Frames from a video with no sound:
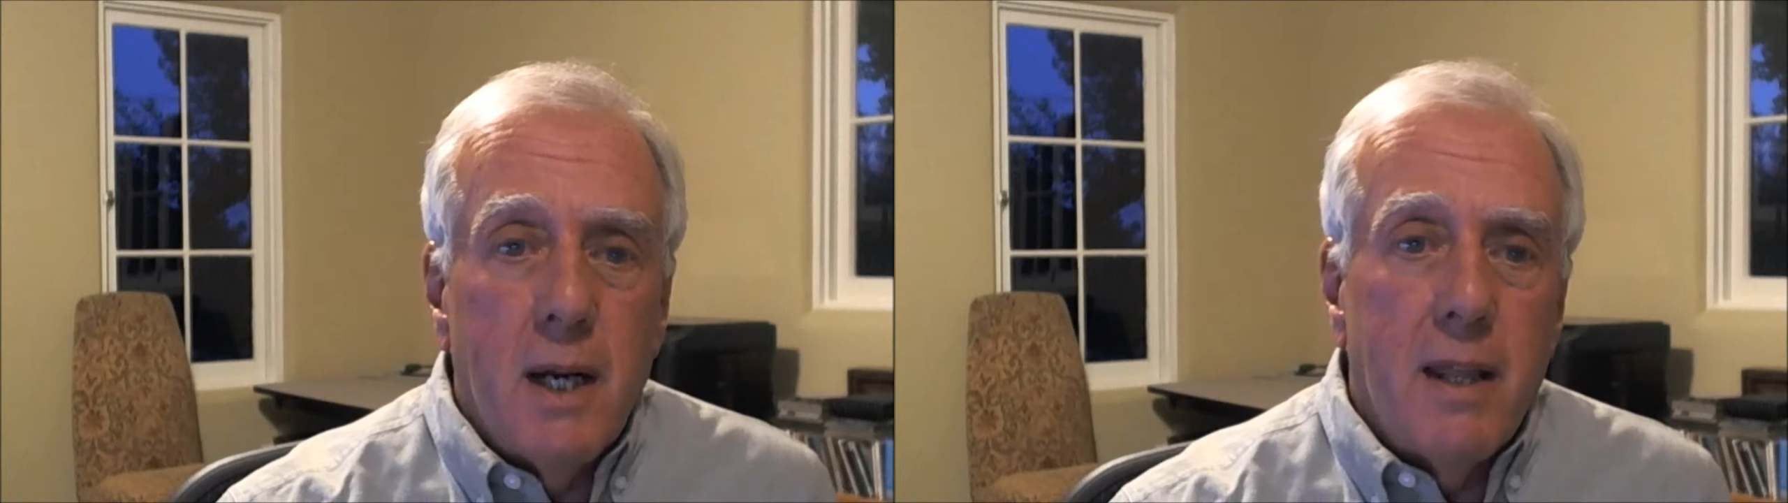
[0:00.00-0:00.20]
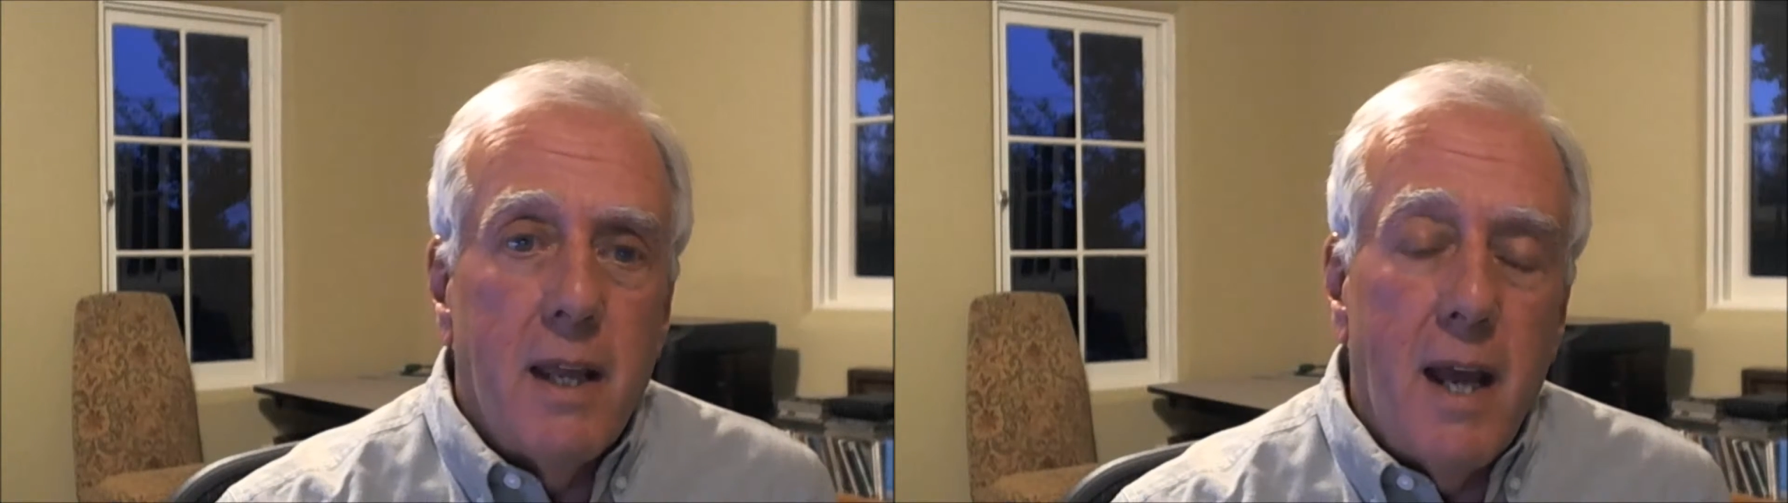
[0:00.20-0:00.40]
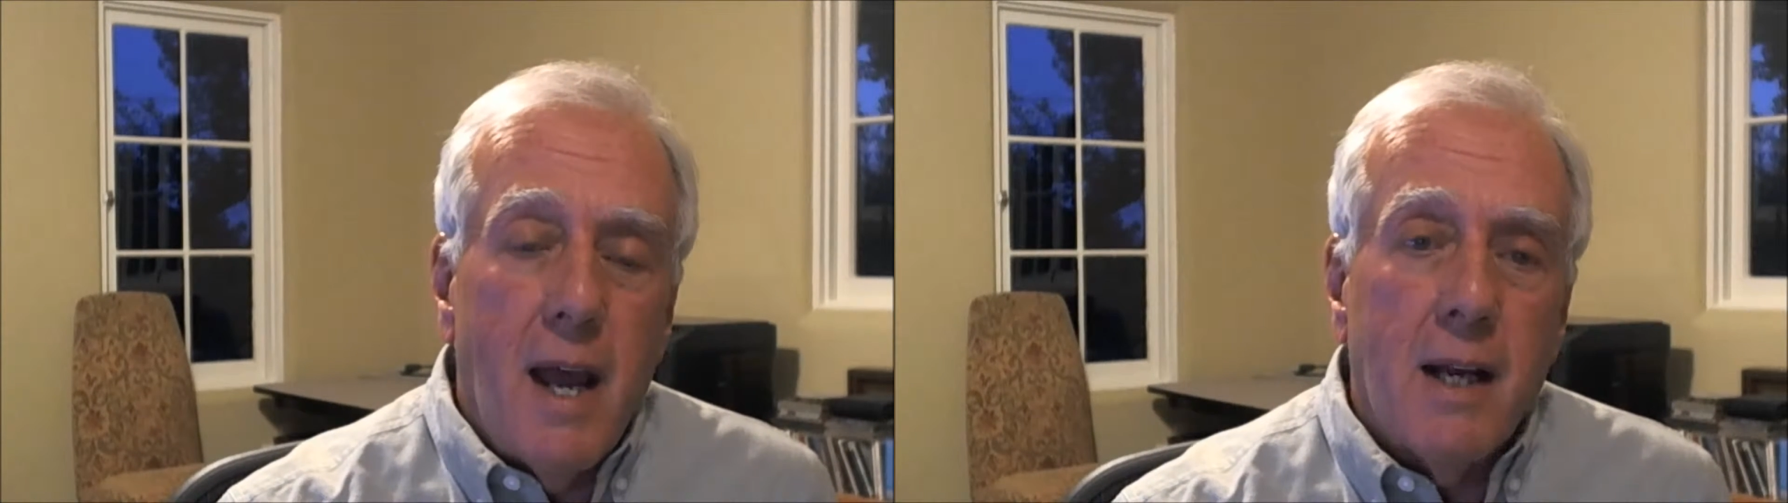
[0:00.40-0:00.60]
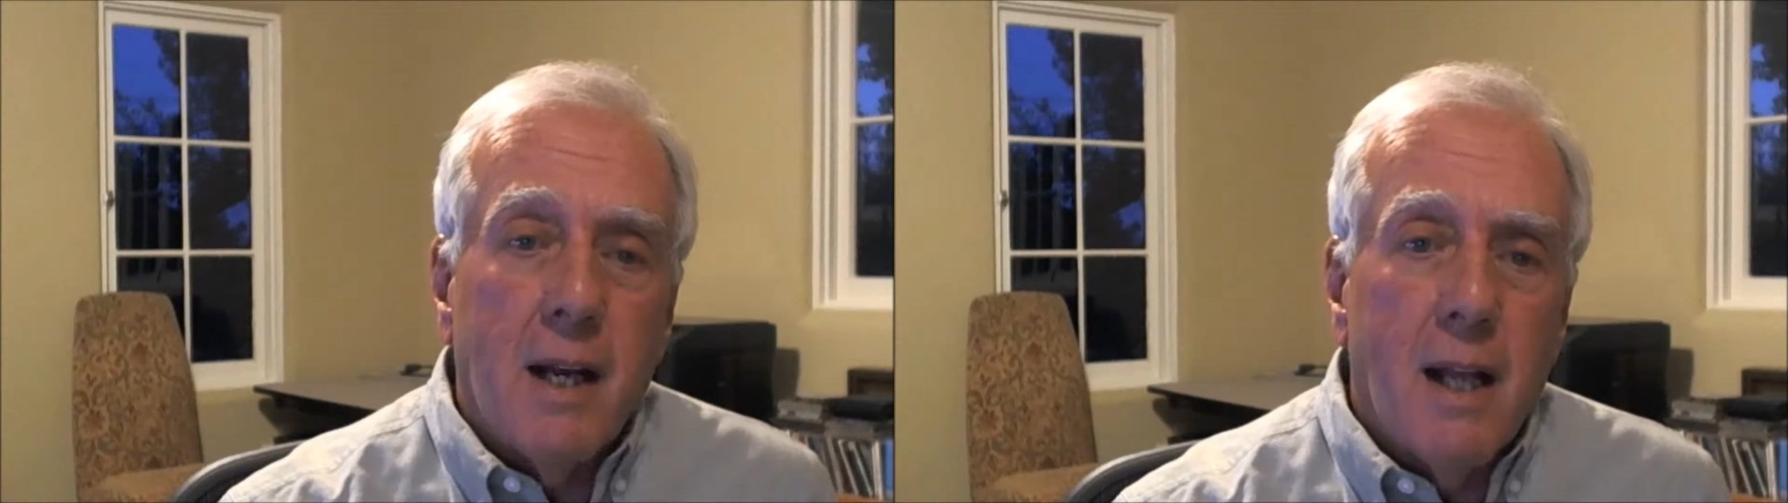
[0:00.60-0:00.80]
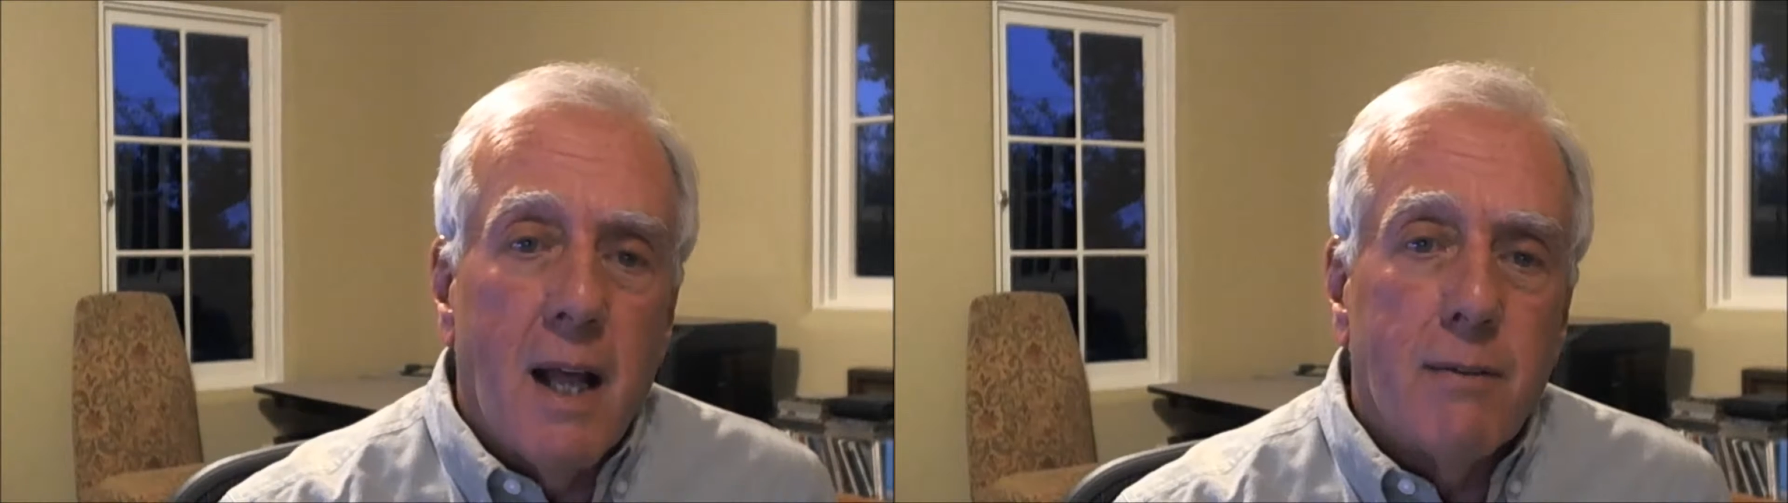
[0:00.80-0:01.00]
they added a
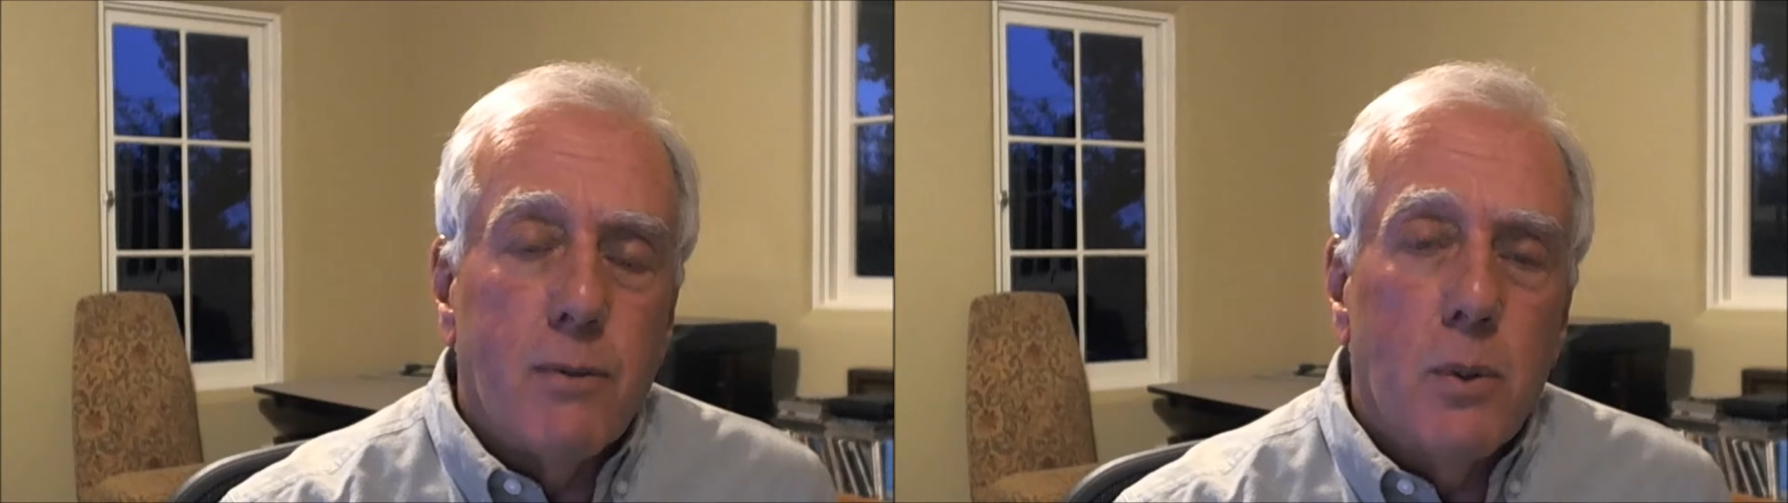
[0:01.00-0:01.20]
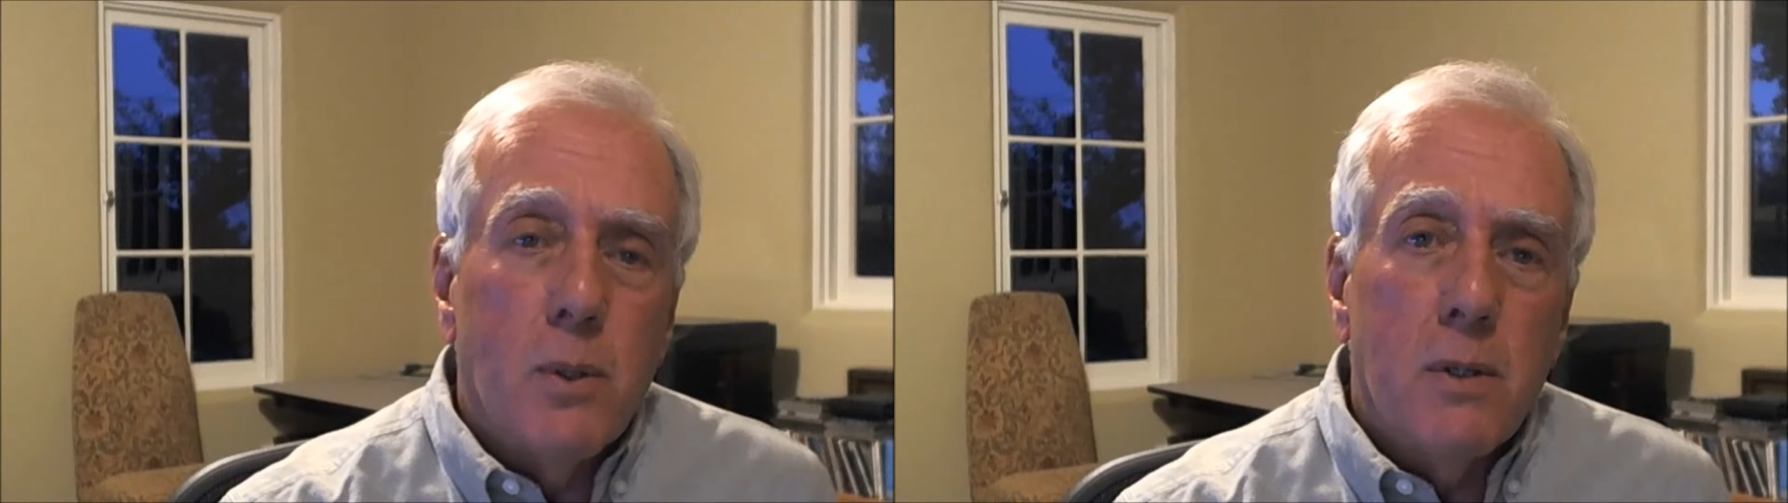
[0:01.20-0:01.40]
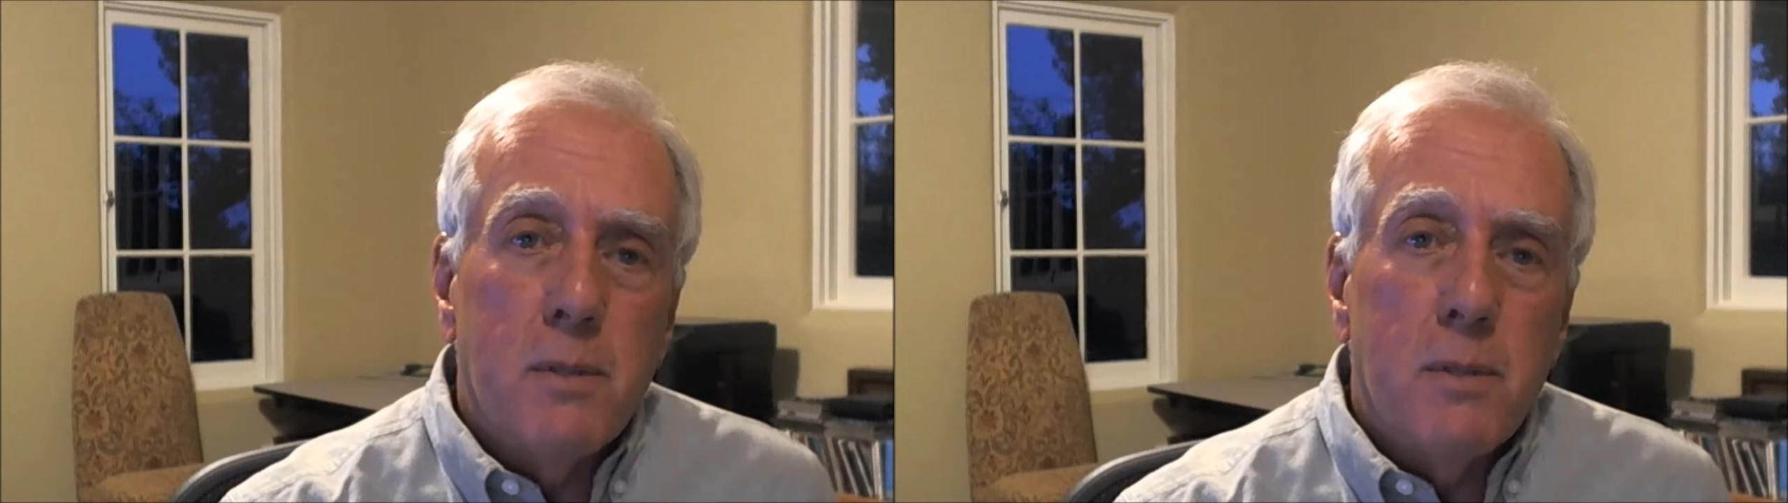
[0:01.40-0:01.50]
lot of rules,